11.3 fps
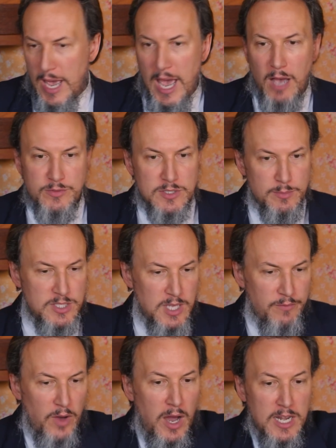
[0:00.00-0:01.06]
to have some
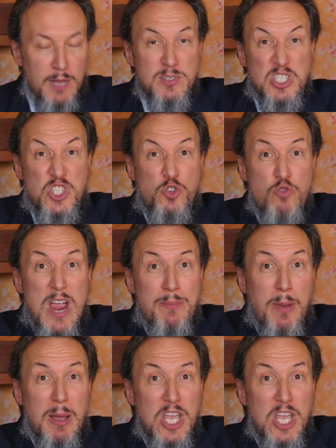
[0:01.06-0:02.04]
stuff on him to scrape